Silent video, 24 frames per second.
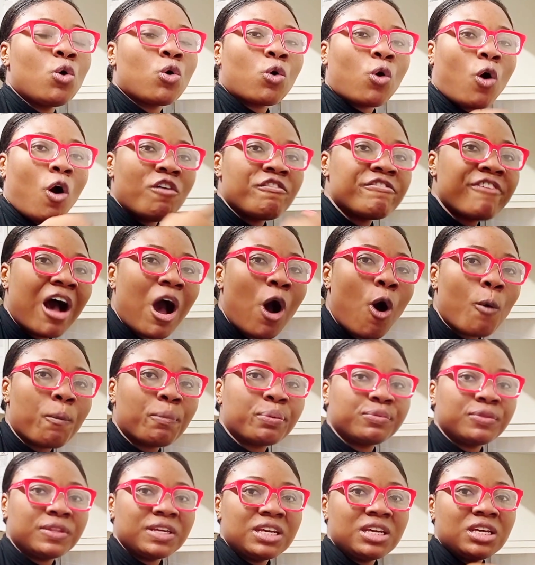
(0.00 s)
cover
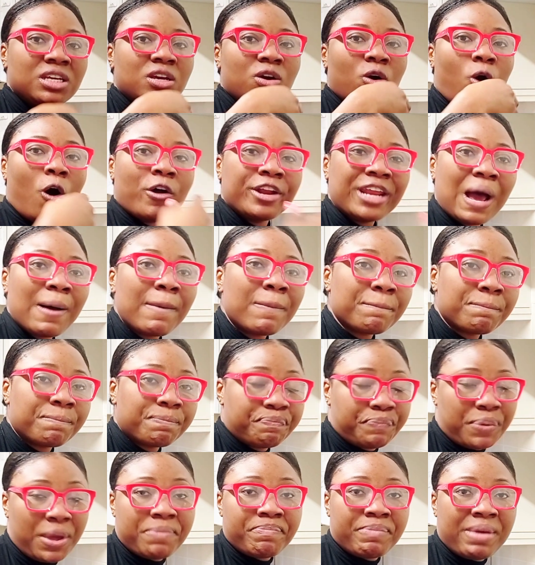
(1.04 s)
up the other
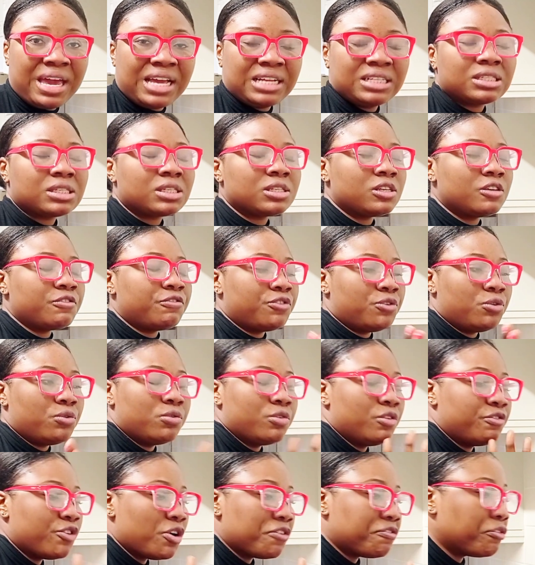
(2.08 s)
payment, if
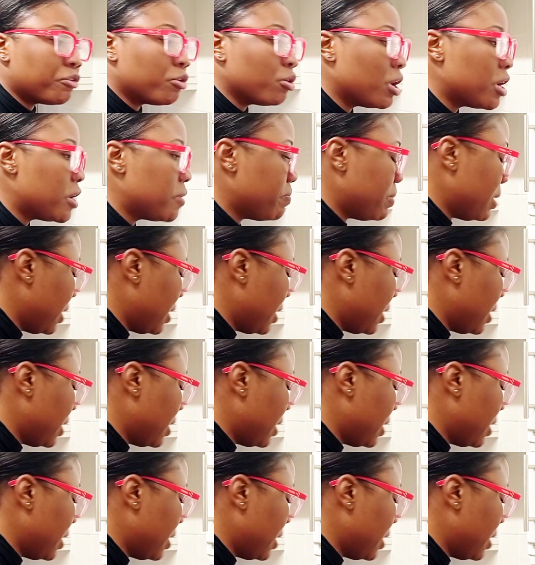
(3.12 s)
you're following